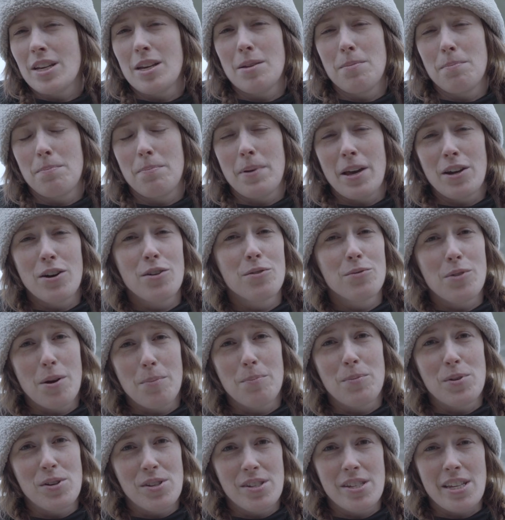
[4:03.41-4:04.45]
can better
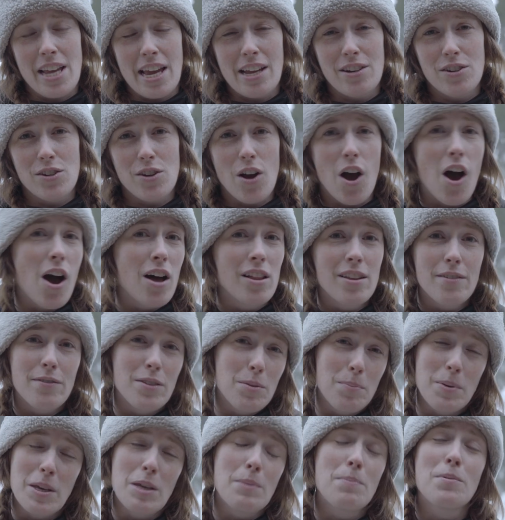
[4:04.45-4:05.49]
represent all of
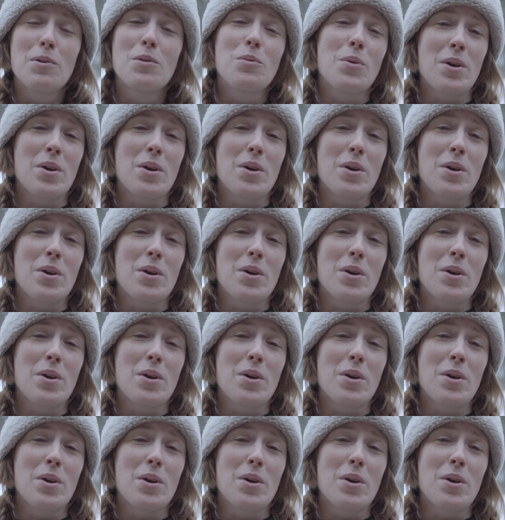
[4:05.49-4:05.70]
the people